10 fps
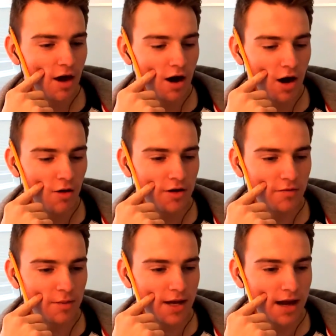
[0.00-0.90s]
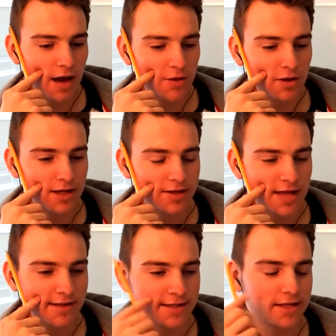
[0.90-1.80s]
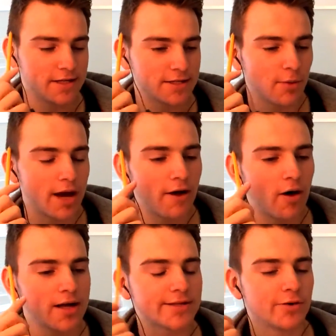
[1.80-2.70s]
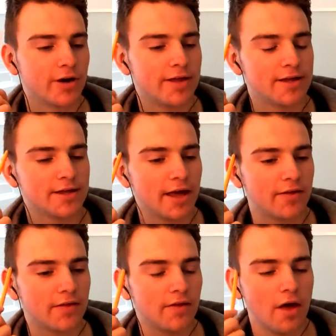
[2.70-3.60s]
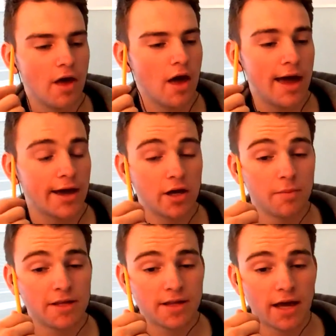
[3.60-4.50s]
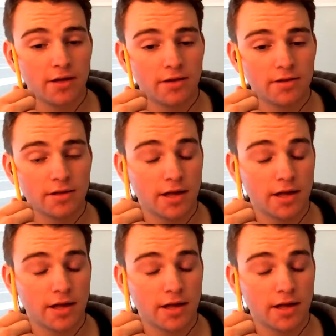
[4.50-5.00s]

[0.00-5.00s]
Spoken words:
I would have been absolutely ecstatic because the way that I saw it this season. It could have been second.